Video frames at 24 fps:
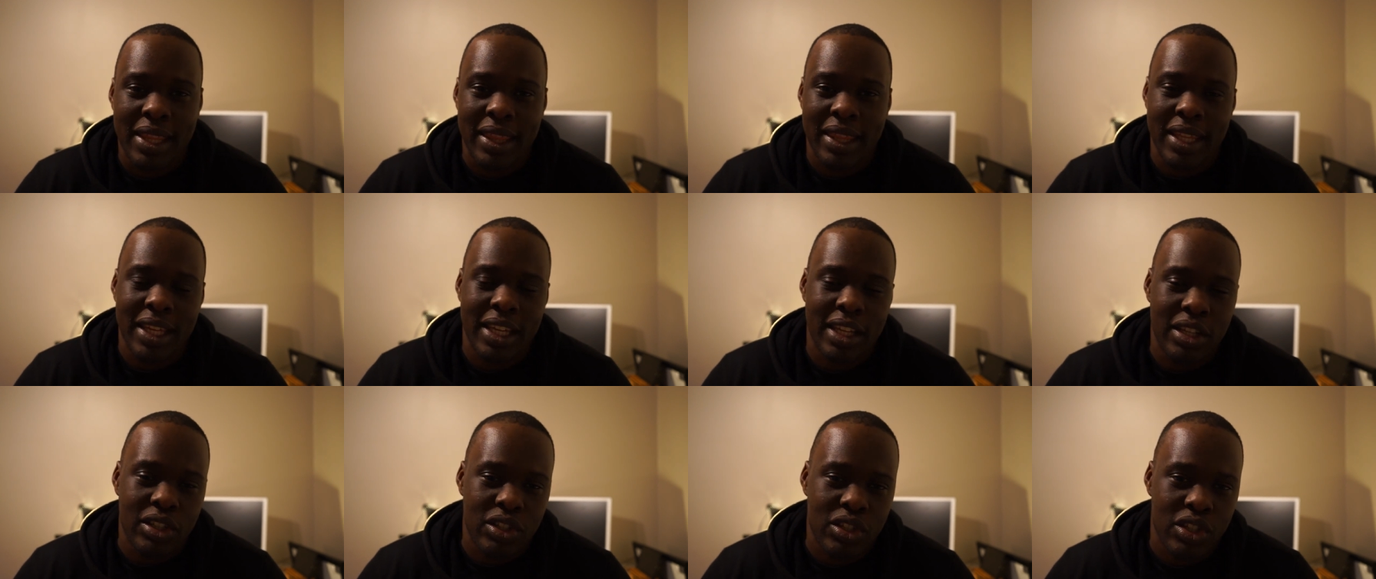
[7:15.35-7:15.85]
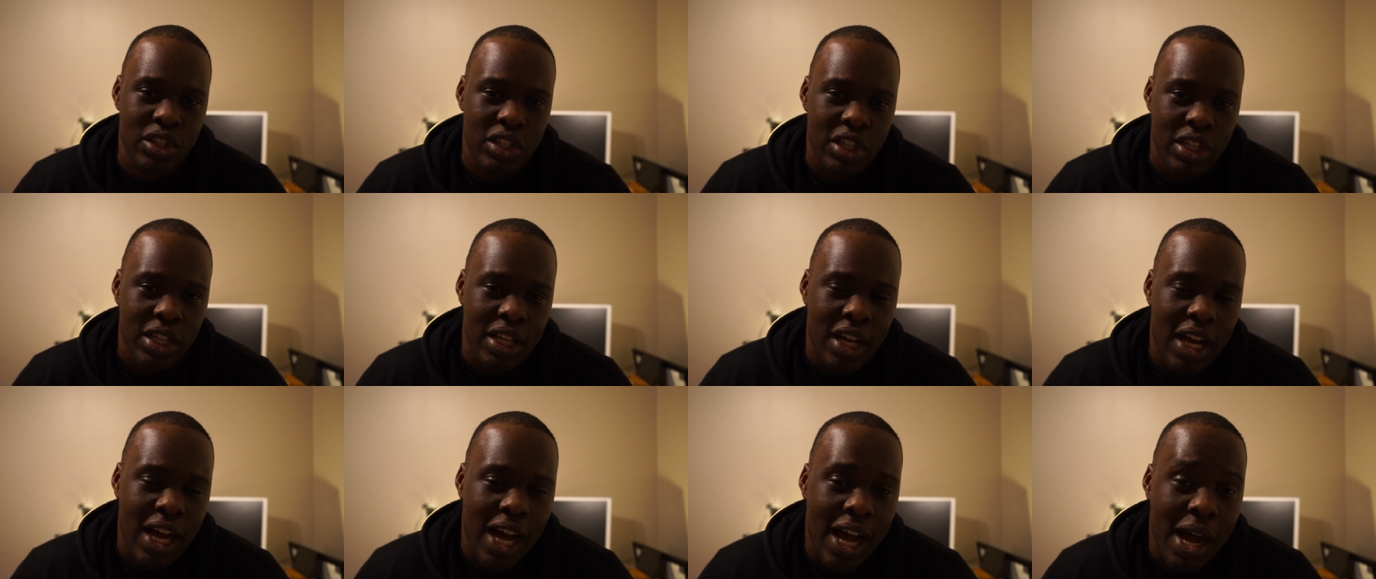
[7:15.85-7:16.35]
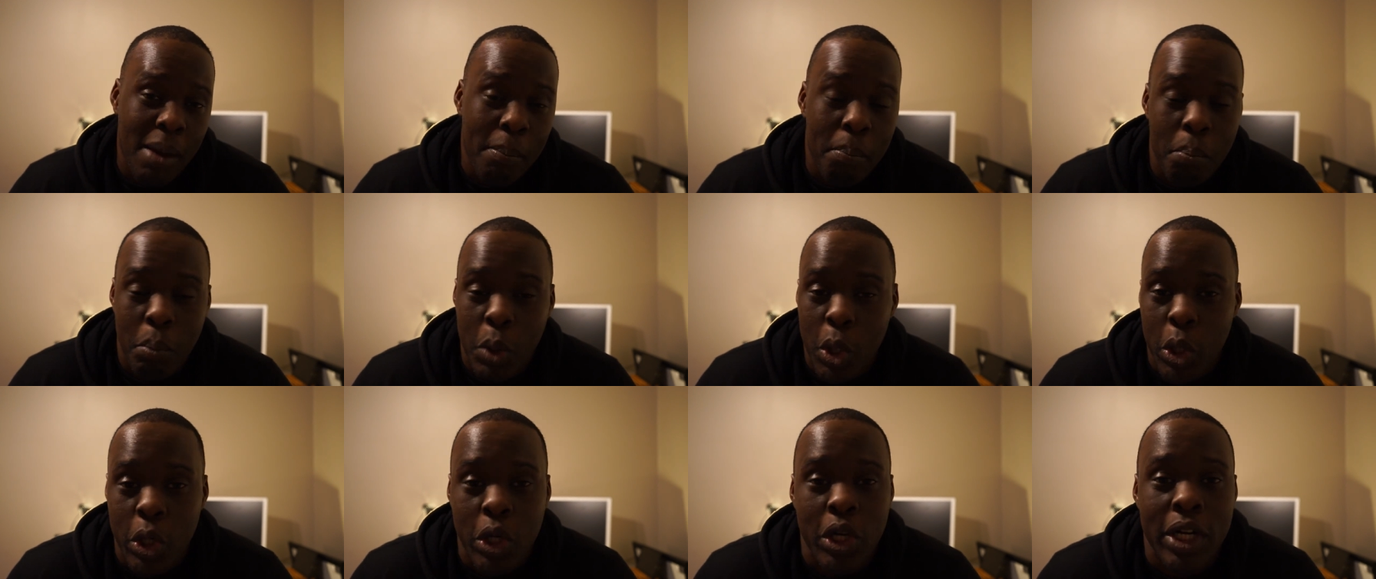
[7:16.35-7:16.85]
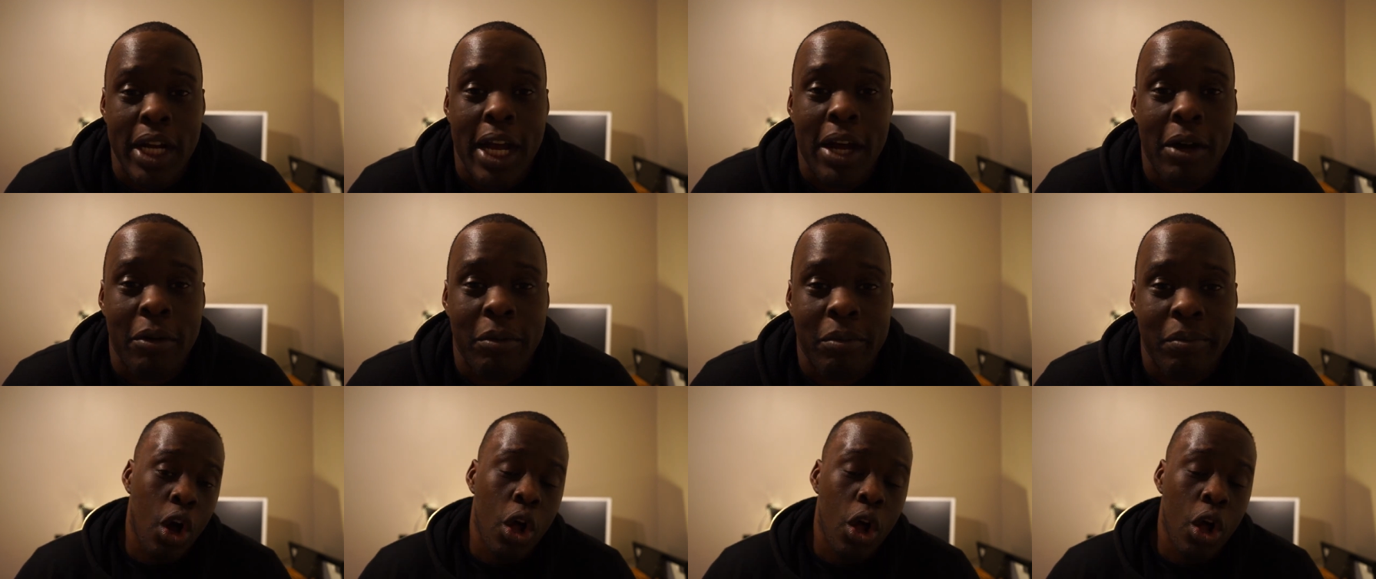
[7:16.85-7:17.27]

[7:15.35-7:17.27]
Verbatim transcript: things uh, murdered out.